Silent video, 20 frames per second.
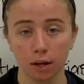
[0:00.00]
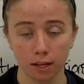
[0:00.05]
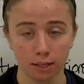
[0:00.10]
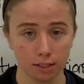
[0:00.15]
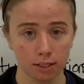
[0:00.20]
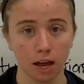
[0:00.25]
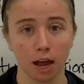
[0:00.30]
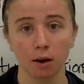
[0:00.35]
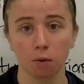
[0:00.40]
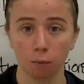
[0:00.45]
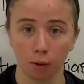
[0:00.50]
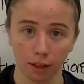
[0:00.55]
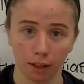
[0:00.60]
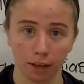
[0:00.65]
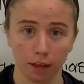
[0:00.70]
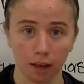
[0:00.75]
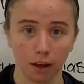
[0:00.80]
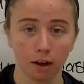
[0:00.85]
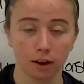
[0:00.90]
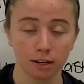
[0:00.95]
his son
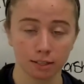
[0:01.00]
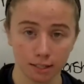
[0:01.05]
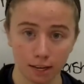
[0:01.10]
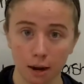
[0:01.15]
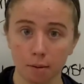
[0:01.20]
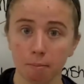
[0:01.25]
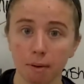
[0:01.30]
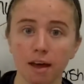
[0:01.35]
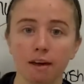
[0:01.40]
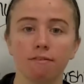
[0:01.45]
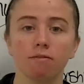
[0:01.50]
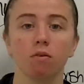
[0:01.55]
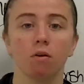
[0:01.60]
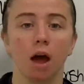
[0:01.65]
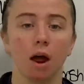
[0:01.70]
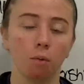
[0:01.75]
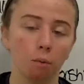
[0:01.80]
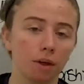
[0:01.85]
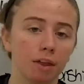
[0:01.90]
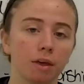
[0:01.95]
Biff
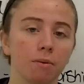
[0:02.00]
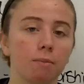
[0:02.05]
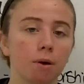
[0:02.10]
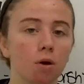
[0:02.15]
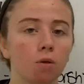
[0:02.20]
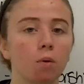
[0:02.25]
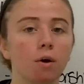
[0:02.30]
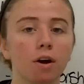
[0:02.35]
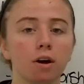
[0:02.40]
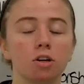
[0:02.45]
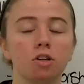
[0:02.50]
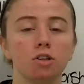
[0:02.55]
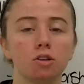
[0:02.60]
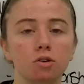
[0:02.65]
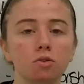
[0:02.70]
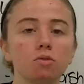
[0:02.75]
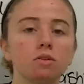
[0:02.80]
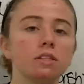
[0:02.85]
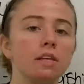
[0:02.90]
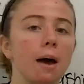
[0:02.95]
and Willy both went on
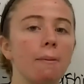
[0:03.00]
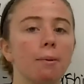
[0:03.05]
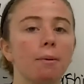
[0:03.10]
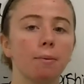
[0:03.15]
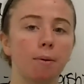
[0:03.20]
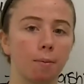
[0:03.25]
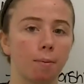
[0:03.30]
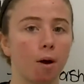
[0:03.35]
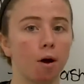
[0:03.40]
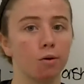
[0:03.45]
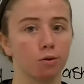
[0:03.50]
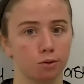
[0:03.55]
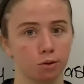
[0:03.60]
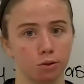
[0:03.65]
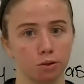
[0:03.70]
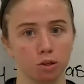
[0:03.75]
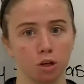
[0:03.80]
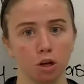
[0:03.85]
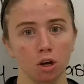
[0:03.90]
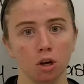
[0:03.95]
two separate
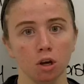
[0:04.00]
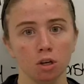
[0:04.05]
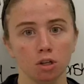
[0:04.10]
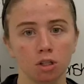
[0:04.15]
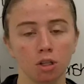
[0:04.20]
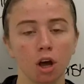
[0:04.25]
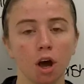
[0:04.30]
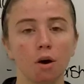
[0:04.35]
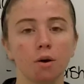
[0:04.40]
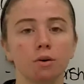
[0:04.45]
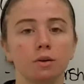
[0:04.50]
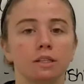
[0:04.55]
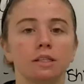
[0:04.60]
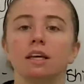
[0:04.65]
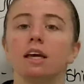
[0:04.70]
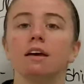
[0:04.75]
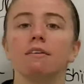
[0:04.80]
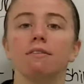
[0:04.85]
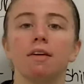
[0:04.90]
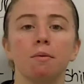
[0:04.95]
proposals to go
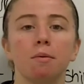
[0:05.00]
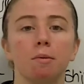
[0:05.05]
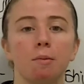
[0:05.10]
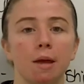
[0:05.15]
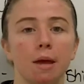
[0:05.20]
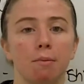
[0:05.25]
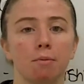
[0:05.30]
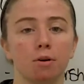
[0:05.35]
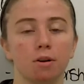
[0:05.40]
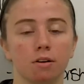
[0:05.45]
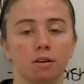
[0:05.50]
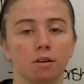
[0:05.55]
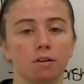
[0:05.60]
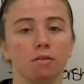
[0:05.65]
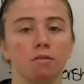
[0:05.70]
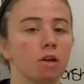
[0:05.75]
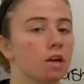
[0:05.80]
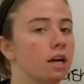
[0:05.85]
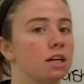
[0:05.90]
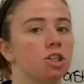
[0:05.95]
see if they would be able to
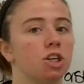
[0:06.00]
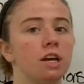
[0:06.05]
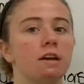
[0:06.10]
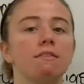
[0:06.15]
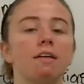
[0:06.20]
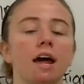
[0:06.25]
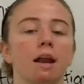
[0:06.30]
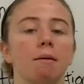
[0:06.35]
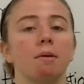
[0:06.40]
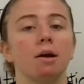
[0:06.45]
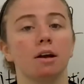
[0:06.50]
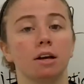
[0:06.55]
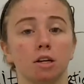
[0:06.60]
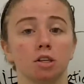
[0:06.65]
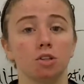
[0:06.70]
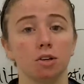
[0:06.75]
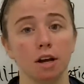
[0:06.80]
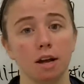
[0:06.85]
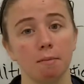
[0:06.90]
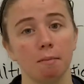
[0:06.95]
achieve that
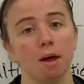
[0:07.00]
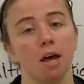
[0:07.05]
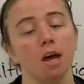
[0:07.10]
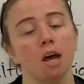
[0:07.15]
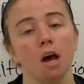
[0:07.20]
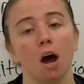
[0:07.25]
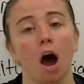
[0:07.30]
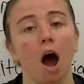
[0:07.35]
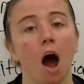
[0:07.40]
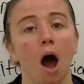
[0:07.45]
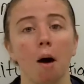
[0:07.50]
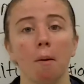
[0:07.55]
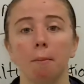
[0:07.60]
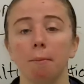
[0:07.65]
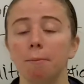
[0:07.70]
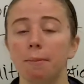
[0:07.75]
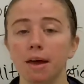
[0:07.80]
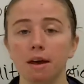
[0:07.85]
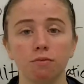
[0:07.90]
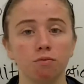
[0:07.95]
American dream.
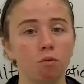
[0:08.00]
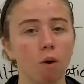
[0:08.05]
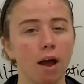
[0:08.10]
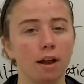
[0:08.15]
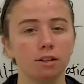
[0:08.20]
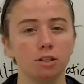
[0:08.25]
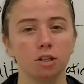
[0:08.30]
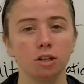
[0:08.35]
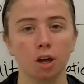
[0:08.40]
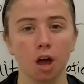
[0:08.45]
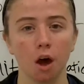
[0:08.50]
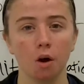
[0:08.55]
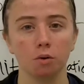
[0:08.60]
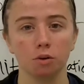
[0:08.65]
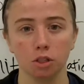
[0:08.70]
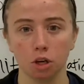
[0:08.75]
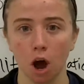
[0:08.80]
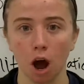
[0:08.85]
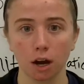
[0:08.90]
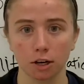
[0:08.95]
Biff went to
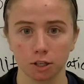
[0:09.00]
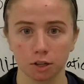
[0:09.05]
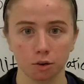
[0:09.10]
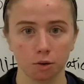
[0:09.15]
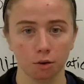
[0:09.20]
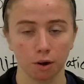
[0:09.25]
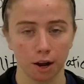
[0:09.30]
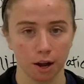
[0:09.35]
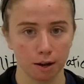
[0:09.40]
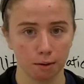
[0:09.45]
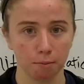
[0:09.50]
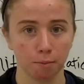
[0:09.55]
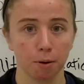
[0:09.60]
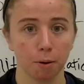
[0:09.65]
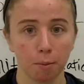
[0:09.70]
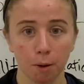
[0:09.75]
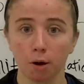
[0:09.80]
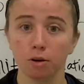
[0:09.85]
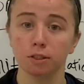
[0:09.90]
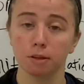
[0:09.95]
go talk to and
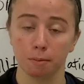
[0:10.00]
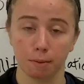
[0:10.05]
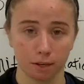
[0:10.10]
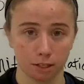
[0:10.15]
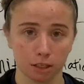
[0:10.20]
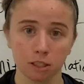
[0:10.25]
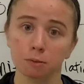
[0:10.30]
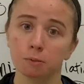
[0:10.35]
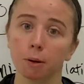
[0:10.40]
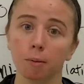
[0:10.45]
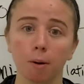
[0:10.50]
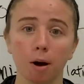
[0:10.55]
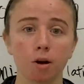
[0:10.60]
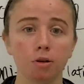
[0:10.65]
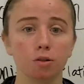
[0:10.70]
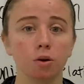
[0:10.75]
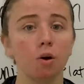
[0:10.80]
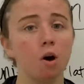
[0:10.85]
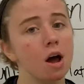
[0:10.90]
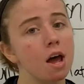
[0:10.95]
propose a business
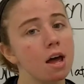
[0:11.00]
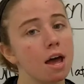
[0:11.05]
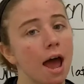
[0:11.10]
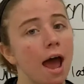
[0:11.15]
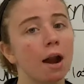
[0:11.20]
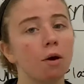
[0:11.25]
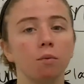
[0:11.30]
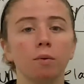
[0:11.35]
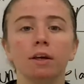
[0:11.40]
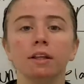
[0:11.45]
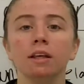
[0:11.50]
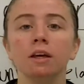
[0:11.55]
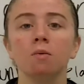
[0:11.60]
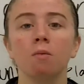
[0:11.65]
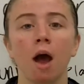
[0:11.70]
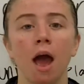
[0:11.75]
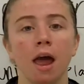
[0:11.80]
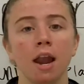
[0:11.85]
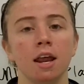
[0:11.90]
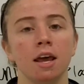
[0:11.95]
proposal, and Willy
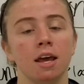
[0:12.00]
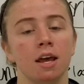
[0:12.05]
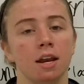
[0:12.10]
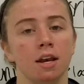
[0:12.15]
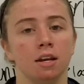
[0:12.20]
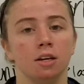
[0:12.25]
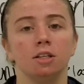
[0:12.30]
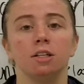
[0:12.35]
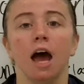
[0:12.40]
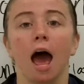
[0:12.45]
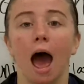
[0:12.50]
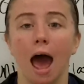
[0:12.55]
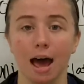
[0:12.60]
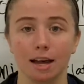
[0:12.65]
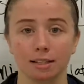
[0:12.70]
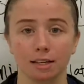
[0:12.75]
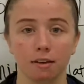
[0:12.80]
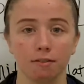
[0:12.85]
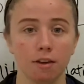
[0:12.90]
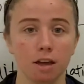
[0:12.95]
went in to
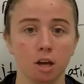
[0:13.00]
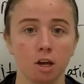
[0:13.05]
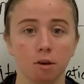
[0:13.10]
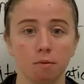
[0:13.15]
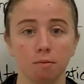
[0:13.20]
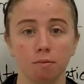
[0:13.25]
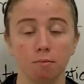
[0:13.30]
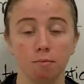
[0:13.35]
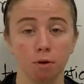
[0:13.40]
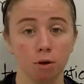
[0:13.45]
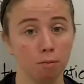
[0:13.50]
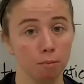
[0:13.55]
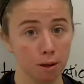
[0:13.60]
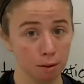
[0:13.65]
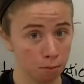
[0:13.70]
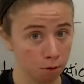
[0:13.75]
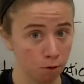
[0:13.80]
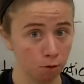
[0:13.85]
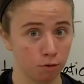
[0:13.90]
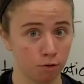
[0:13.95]
ask if he could
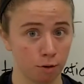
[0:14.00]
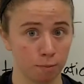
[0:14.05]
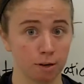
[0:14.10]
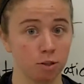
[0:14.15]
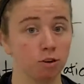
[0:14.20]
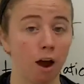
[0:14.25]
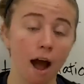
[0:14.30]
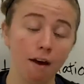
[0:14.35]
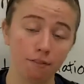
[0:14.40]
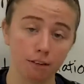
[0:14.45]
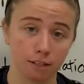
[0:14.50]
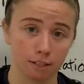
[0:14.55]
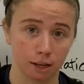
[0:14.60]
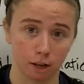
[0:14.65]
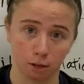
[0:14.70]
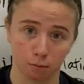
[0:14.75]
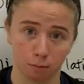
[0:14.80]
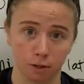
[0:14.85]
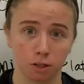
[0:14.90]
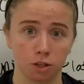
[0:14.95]
be moved from a traveling
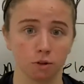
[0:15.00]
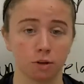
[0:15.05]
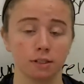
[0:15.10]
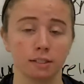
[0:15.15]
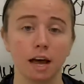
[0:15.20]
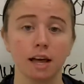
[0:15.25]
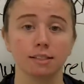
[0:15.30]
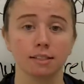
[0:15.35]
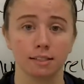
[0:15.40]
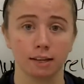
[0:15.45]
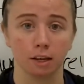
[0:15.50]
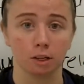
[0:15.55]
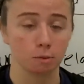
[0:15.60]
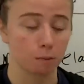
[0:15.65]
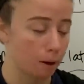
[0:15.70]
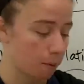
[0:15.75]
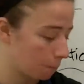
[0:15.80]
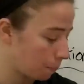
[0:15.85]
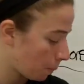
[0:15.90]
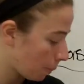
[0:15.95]
salesman to a desk
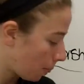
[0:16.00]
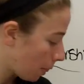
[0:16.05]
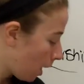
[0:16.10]
salesman.